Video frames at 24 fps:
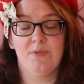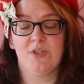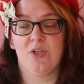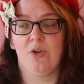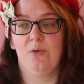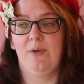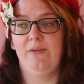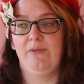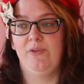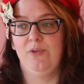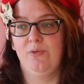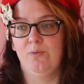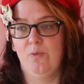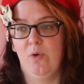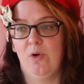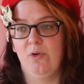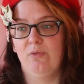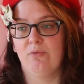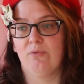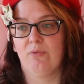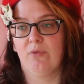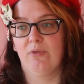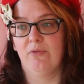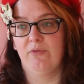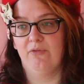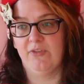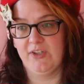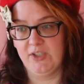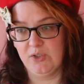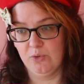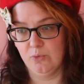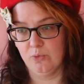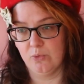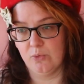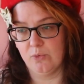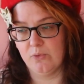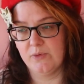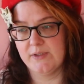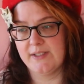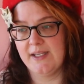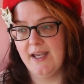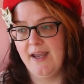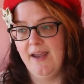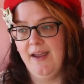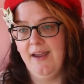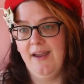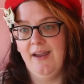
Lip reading: So if you want reviews,